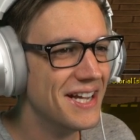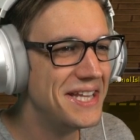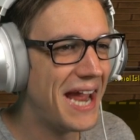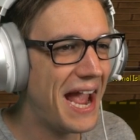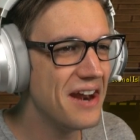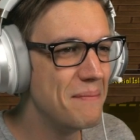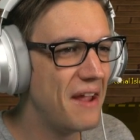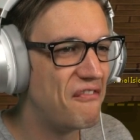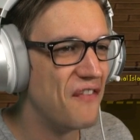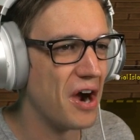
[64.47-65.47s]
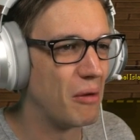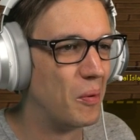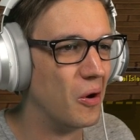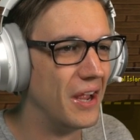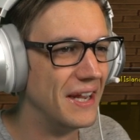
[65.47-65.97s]
The anime
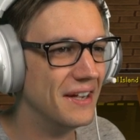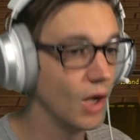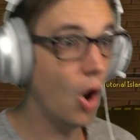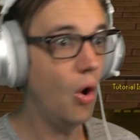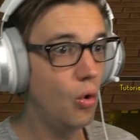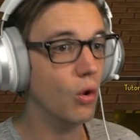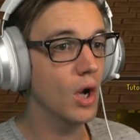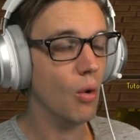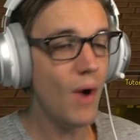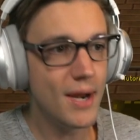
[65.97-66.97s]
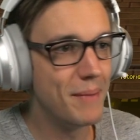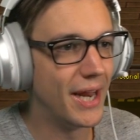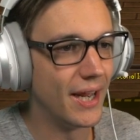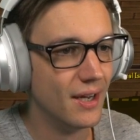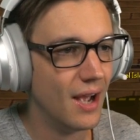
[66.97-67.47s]
fuckboy. Oh, wait a
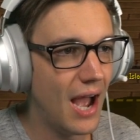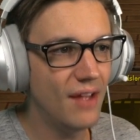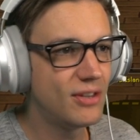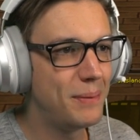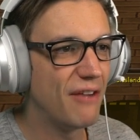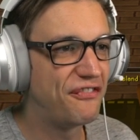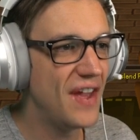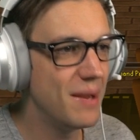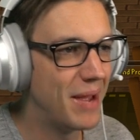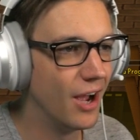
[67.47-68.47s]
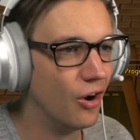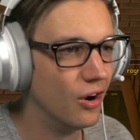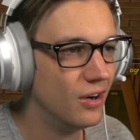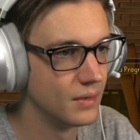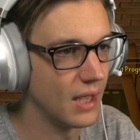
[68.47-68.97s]
minute. I have to be a female.
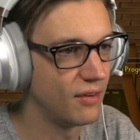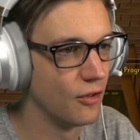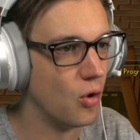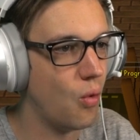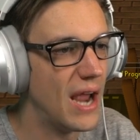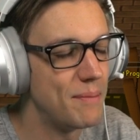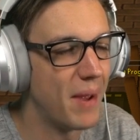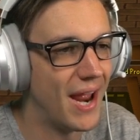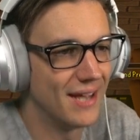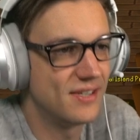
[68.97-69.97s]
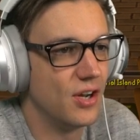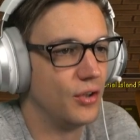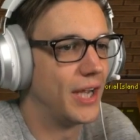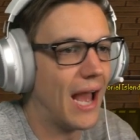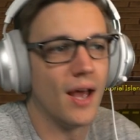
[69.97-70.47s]
Nice little white pants, you know,
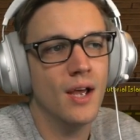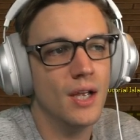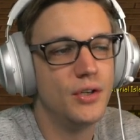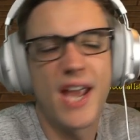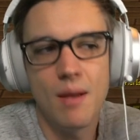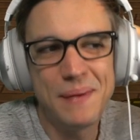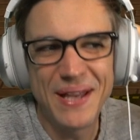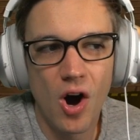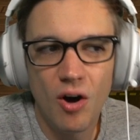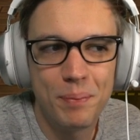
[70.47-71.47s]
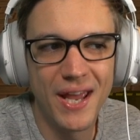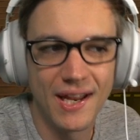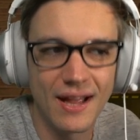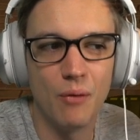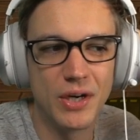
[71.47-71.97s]
you gotta, you can't be all pink.
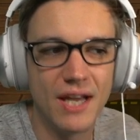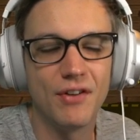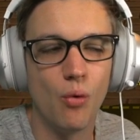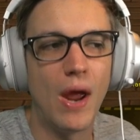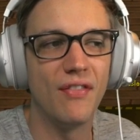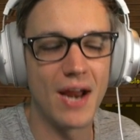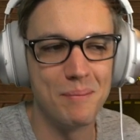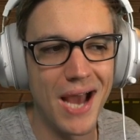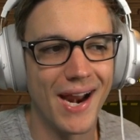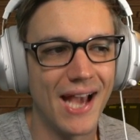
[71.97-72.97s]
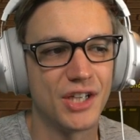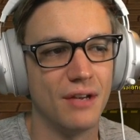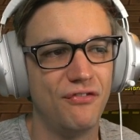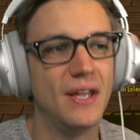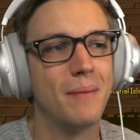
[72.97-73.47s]
That would give it away that I'm not actually a
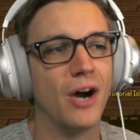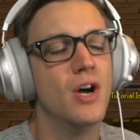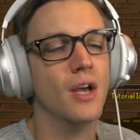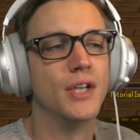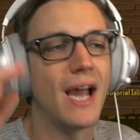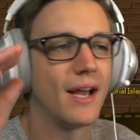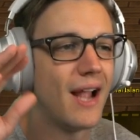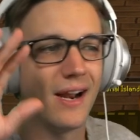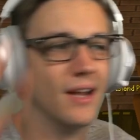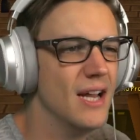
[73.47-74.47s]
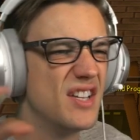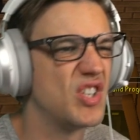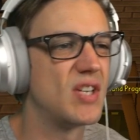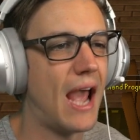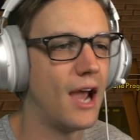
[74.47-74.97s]
female. You gotta kind of
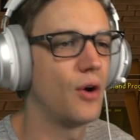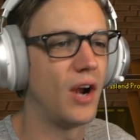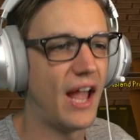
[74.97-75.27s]
stagger it